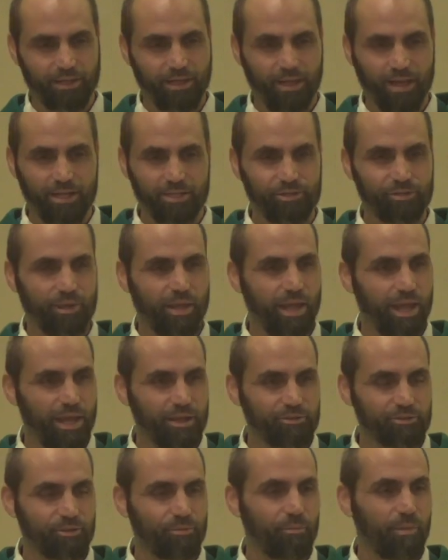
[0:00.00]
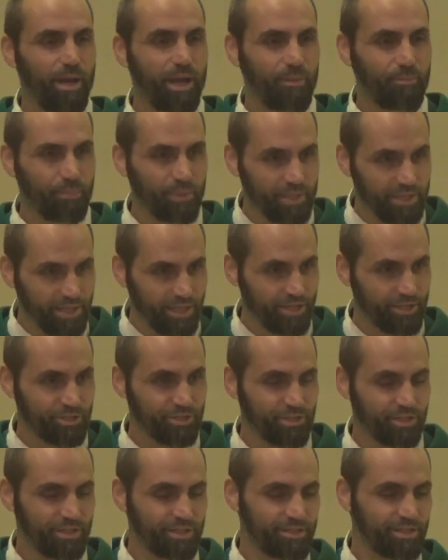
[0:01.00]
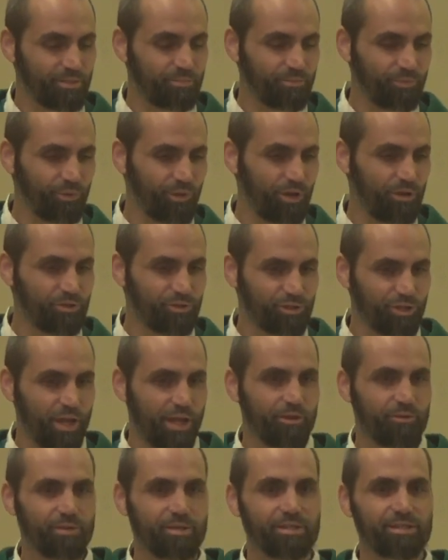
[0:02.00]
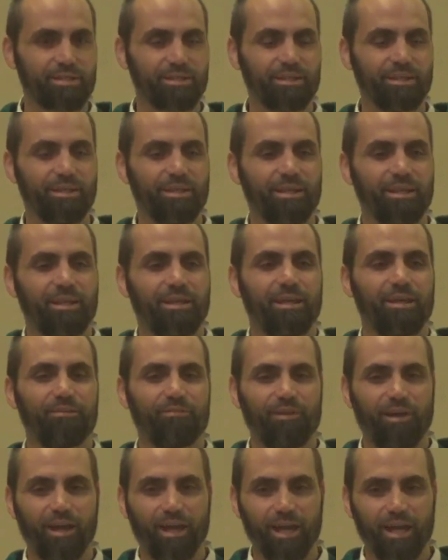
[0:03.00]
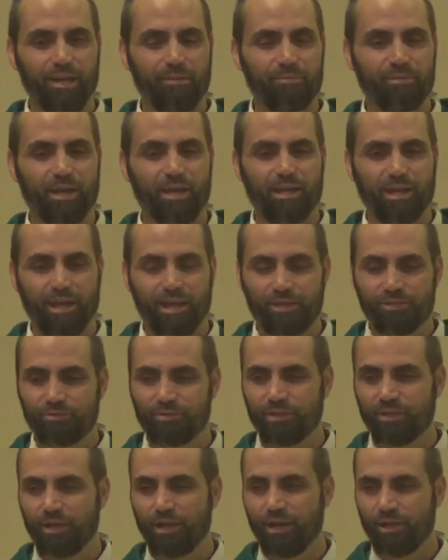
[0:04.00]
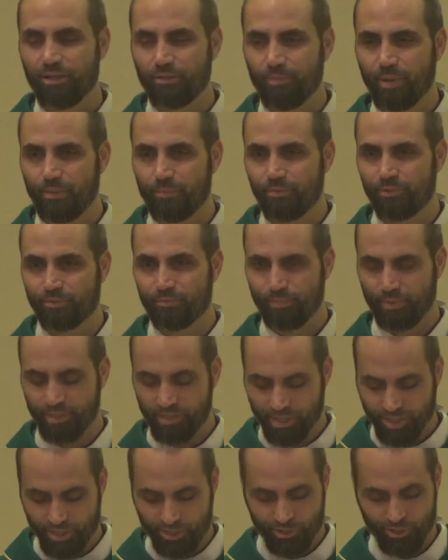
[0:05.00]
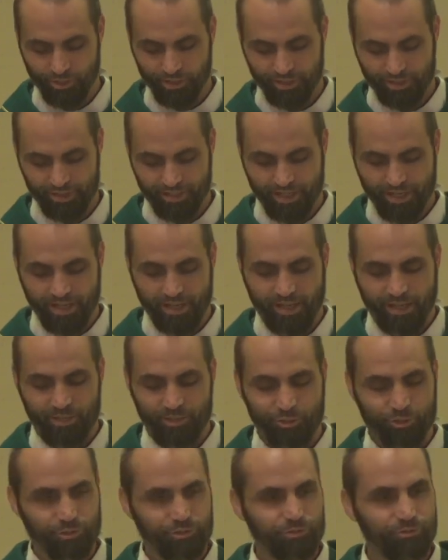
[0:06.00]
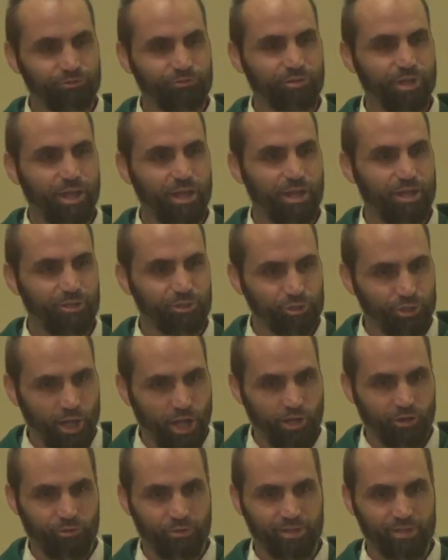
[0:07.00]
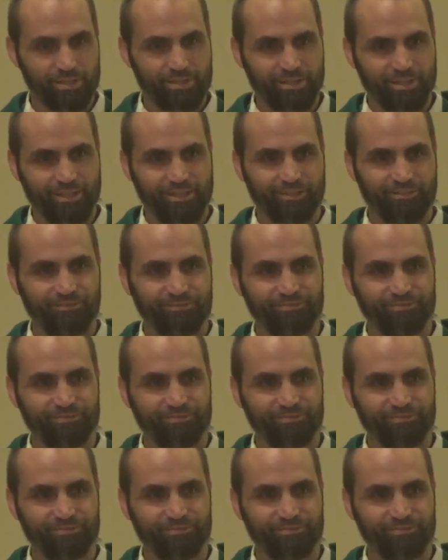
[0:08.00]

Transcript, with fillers: God to answer my petitions and prayers generously if I'm not answering other people's petitions generously.